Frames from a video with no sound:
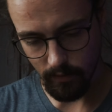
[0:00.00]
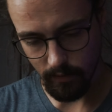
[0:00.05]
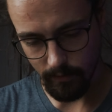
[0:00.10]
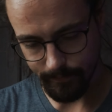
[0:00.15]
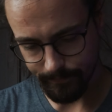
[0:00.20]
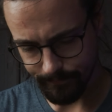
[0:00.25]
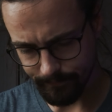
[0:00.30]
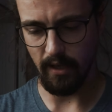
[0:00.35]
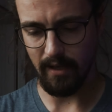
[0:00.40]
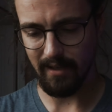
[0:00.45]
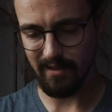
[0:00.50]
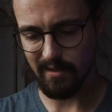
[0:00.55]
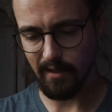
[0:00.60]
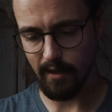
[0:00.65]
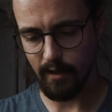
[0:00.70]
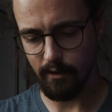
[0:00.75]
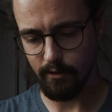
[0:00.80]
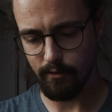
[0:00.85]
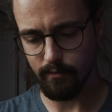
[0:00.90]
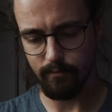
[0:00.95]
the legs
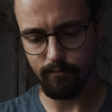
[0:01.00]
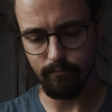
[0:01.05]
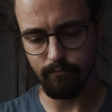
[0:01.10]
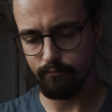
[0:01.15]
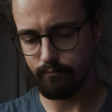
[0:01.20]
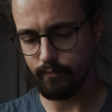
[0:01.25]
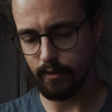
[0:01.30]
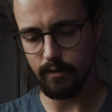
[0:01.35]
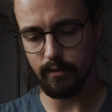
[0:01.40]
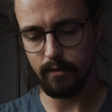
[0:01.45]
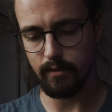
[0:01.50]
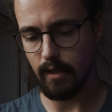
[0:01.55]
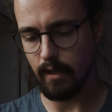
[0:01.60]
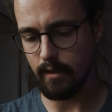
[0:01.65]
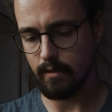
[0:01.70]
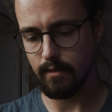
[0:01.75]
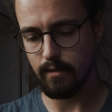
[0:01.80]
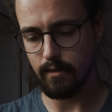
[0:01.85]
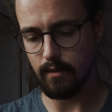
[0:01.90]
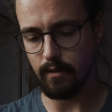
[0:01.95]
here, but
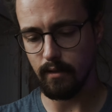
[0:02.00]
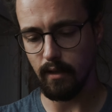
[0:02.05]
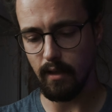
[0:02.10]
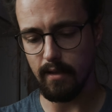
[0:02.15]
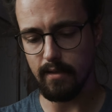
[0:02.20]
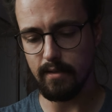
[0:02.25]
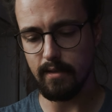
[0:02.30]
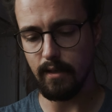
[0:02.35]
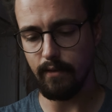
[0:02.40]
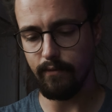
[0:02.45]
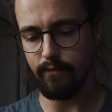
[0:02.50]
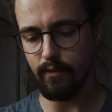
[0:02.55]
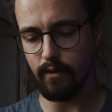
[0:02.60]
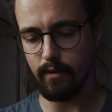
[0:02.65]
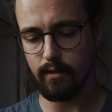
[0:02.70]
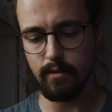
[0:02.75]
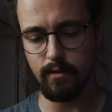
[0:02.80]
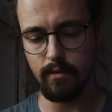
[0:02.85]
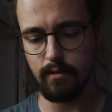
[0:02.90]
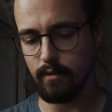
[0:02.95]
that's an easy
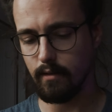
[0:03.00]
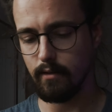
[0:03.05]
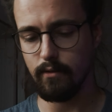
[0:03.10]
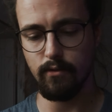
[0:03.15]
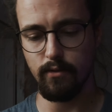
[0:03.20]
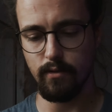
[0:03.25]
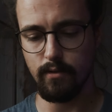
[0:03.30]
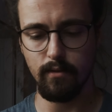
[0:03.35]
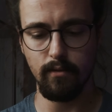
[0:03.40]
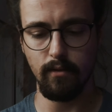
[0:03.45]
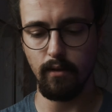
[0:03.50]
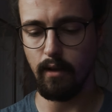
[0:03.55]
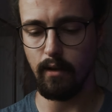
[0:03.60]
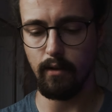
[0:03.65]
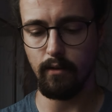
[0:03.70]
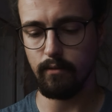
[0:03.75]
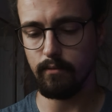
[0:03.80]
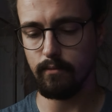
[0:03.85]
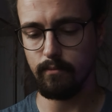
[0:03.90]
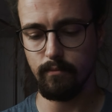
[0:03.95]
fix. I
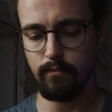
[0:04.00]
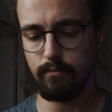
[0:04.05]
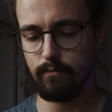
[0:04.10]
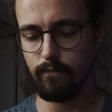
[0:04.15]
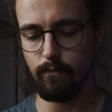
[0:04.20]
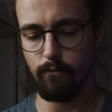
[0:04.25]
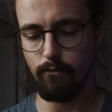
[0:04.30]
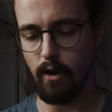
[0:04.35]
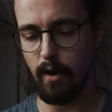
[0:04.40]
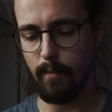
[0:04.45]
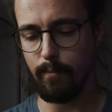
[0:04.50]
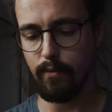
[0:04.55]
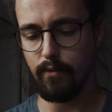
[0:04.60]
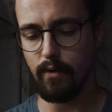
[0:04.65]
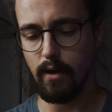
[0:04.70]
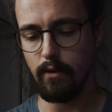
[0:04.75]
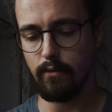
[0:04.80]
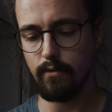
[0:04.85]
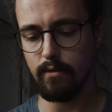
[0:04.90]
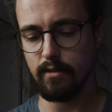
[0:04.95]
could wrap
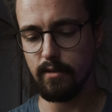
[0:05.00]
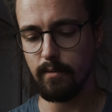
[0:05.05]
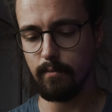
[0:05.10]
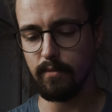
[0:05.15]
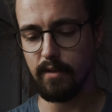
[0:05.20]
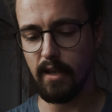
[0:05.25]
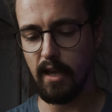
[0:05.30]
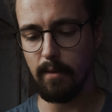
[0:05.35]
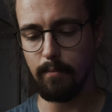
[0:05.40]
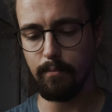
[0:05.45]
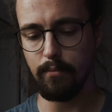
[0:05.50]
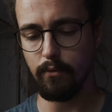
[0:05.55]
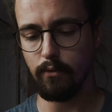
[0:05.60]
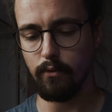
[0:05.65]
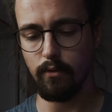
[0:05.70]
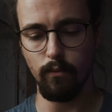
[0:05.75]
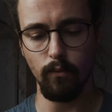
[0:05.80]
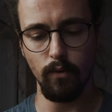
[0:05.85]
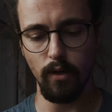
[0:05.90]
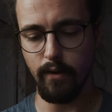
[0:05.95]
around some tape
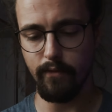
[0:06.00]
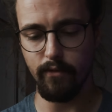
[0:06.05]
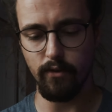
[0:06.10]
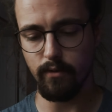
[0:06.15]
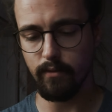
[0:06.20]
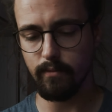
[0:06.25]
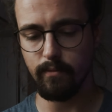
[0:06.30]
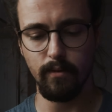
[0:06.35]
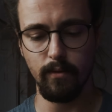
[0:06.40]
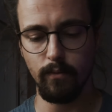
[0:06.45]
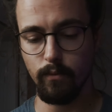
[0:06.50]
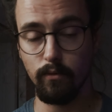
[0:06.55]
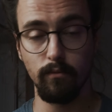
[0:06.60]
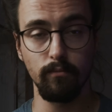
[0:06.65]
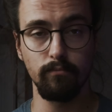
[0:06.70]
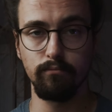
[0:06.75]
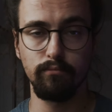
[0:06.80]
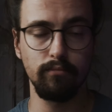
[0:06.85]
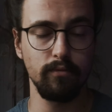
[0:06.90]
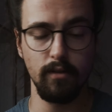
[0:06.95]
or whatever.
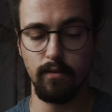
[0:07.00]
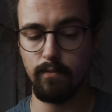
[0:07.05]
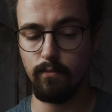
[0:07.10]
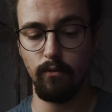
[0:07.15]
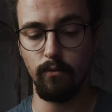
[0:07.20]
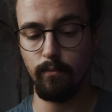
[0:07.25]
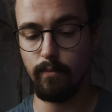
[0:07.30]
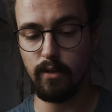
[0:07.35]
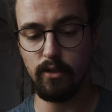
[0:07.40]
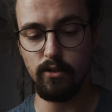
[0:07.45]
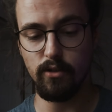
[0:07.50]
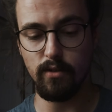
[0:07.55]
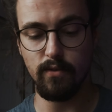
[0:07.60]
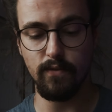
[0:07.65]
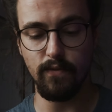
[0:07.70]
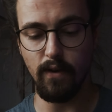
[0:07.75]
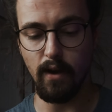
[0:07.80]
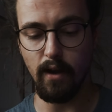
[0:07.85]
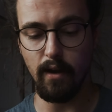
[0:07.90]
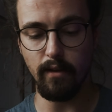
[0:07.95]
It will be
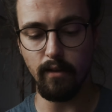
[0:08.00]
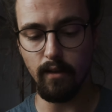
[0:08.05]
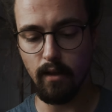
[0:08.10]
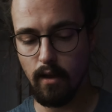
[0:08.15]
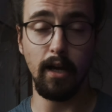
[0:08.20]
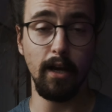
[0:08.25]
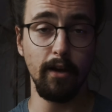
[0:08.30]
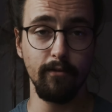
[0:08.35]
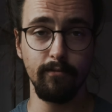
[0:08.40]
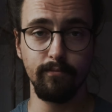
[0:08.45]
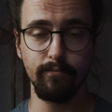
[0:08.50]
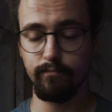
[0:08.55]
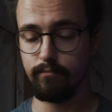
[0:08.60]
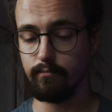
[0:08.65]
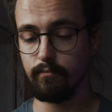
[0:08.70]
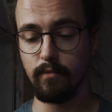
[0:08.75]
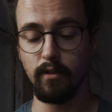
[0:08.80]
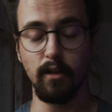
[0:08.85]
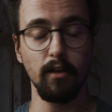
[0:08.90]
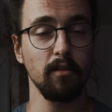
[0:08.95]
just fine. I have
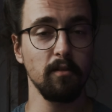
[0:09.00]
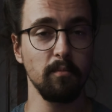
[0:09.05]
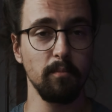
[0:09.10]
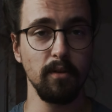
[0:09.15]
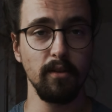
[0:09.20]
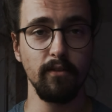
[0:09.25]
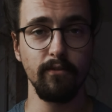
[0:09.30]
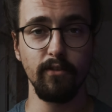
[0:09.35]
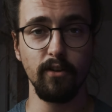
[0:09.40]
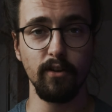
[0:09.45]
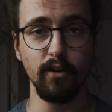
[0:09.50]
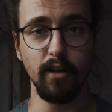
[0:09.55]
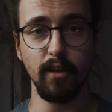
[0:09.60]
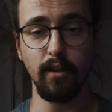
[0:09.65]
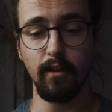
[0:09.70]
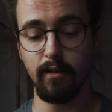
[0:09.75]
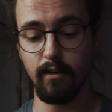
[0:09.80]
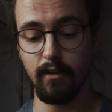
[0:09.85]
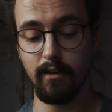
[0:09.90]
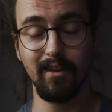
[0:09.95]
not been
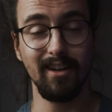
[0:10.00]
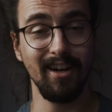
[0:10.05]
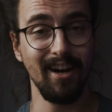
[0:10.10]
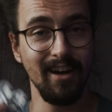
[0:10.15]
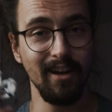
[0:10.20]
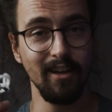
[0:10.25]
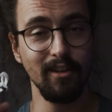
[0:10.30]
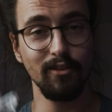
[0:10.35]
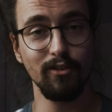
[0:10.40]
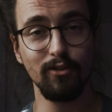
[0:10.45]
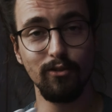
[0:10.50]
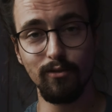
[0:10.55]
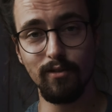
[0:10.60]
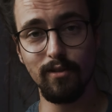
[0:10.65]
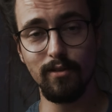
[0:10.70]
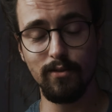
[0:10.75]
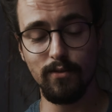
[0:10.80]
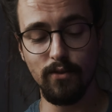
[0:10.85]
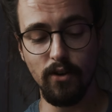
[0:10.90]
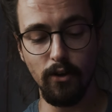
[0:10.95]
very kind to
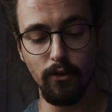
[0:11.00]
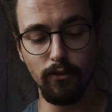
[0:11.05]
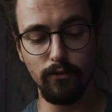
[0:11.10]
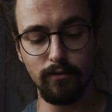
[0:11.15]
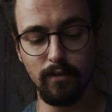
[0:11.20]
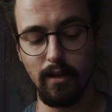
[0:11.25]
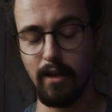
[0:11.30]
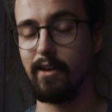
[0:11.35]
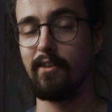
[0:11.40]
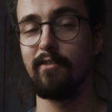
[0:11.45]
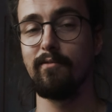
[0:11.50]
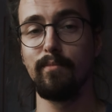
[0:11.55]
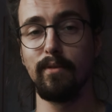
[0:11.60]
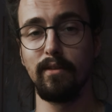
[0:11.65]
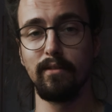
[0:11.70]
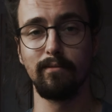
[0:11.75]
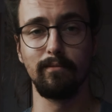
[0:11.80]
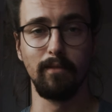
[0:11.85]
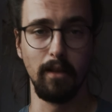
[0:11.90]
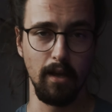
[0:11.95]
this drone. I have
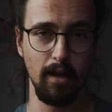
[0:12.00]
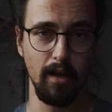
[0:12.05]
been